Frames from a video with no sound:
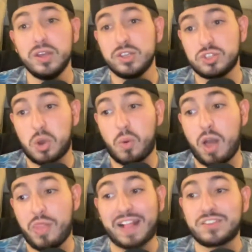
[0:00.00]

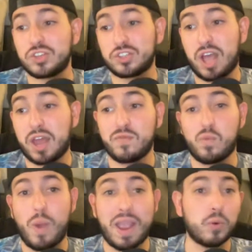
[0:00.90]
So that's just kind of
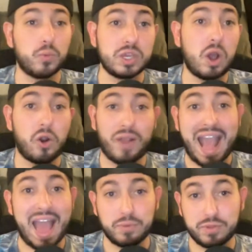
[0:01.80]
where we are
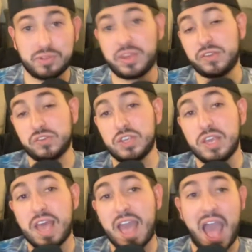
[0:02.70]
at with things
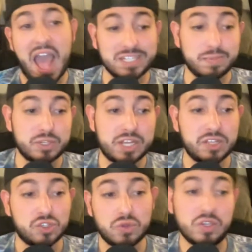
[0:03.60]
as it
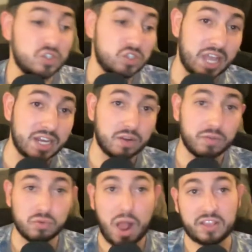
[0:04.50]
pertains to the state of
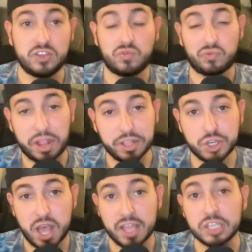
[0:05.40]
the Rockies
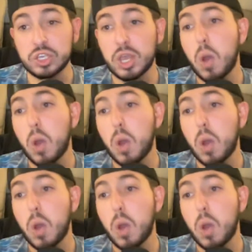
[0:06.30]
franchise.